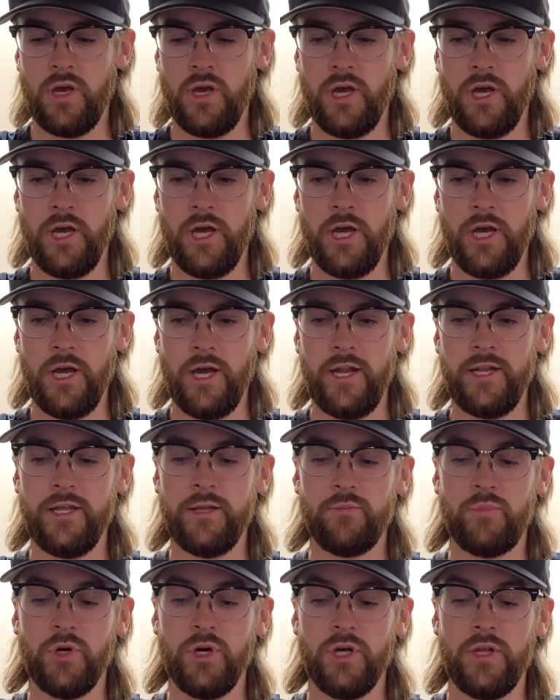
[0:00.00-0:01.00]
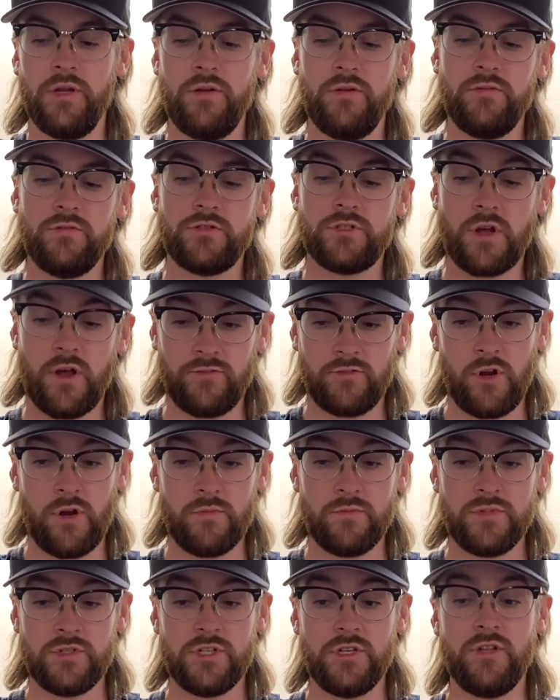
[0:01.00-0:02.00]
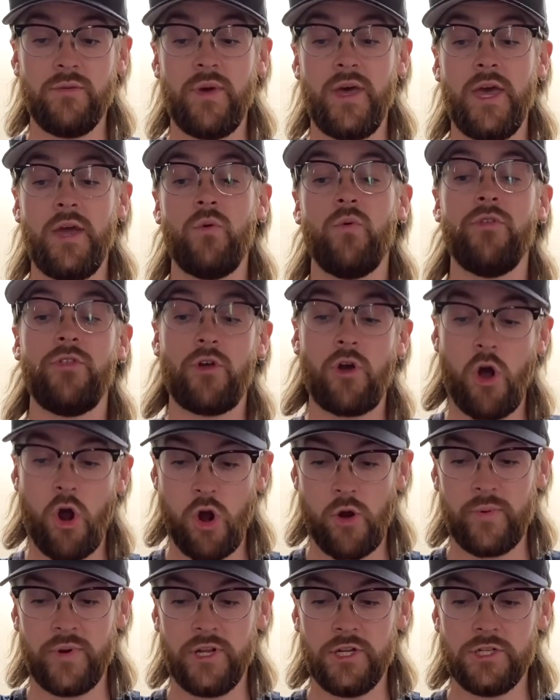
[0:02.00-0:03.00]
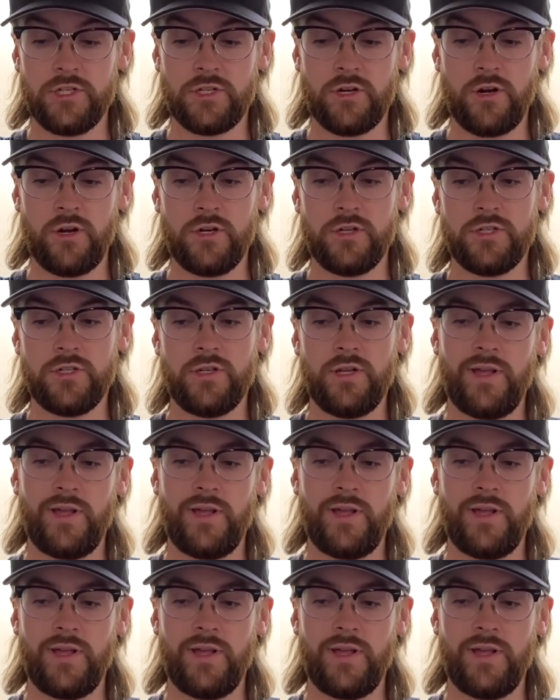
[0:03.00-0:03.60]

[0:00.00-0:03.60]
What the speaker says: I did put soft arms in the back with carbon inserts.